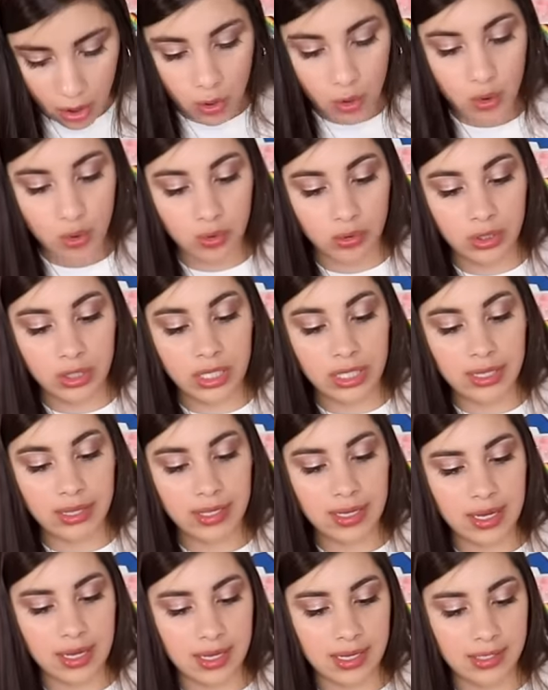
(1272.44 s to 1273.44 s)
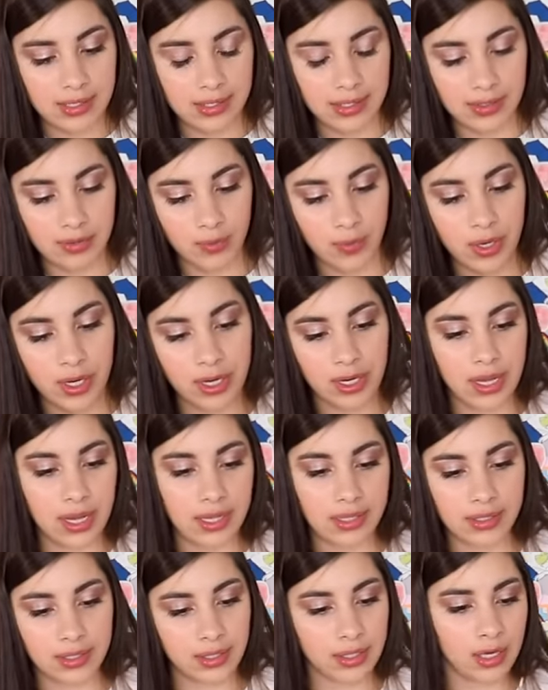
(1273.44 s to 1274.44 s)
Oh, look at this. What a
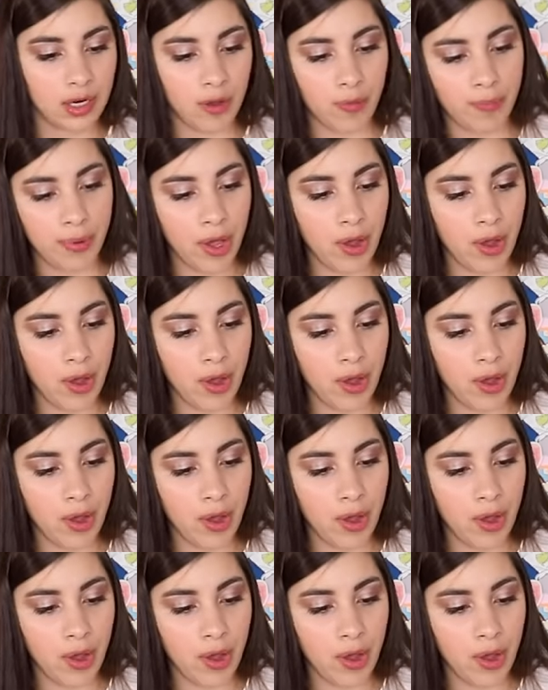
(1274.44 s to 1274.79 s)
nice little